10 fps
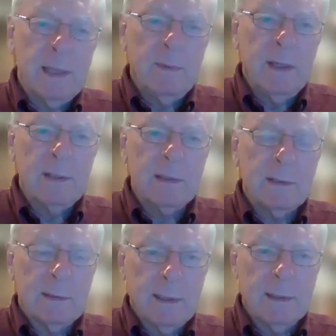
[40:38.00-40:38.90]
Sam Ranch
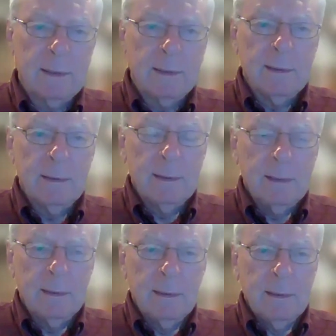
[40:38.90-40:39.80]
and said,
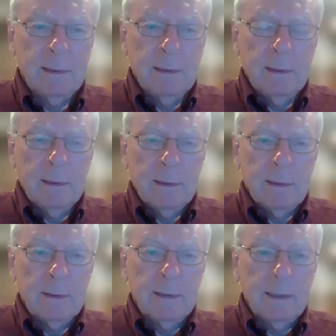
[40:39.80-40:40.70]

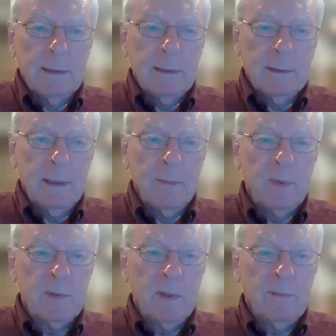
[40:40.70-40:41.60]
the
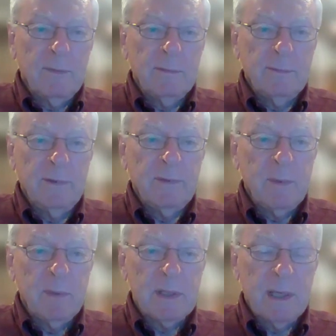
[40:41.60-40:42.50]
governments want
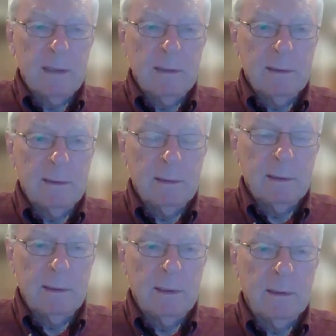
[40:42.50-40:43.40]
50%.
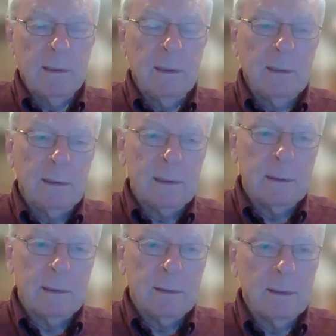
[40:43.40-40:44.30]
And he
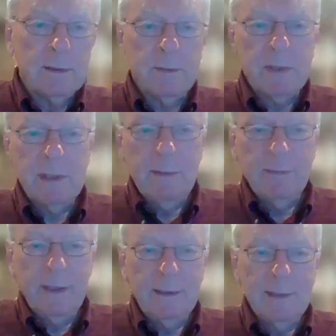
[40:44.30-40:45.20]
said, I told you we should
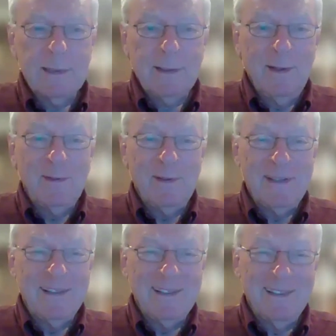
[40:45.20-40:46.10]
never have had this conference.